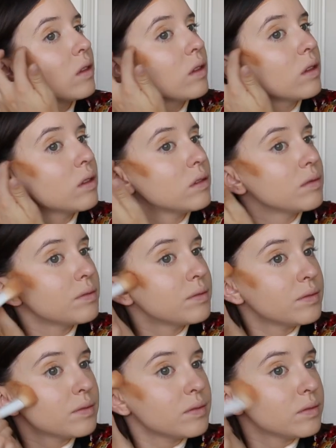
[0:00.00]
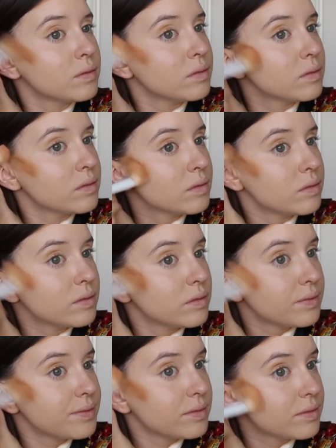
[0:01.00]

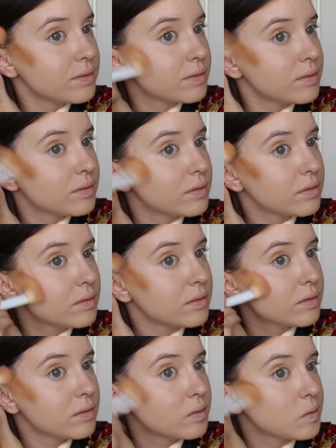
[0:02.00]
Nobody speaks.